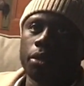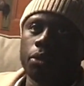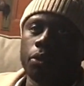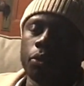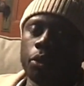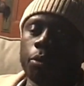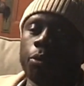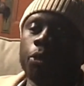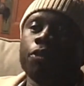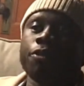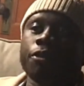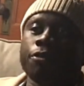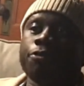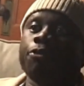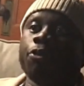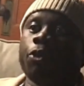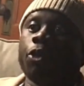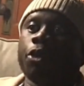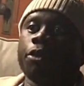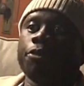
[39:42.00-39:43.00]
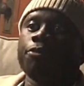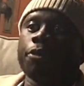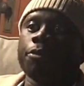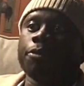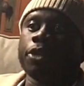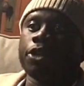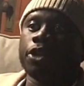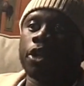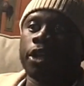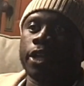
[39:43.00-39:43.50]
we're moving forward from
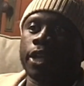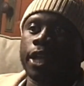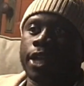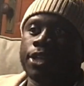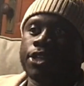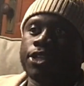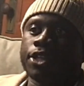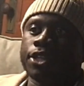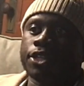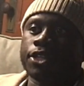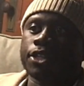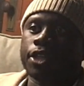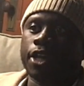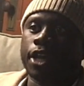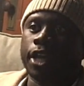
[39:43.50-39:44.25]
the Dark Ages,